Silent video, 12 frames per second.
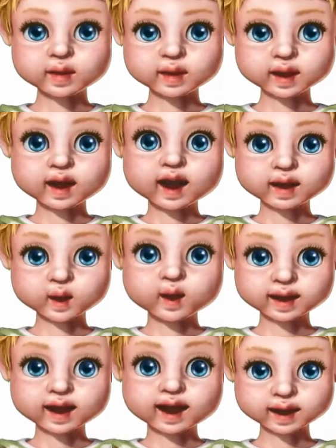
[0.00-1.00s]
Let
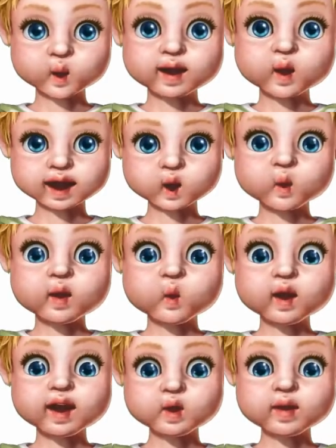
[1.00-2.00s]
me go to my
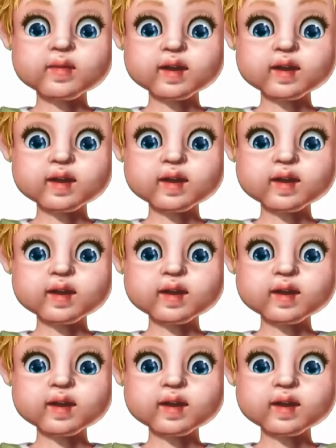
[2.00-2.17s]
sewing machine